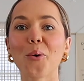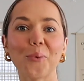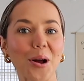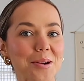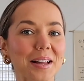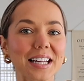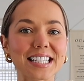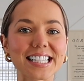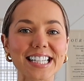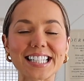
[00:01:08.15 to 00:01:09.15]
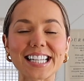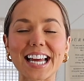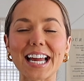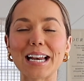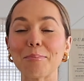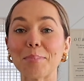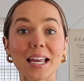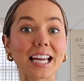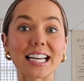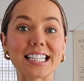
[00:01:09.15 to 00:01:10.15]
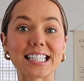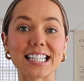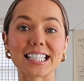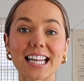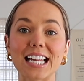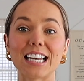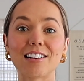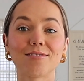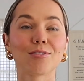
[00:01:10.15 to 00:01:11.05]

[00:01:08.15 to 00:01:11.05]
watermelon season, peony season,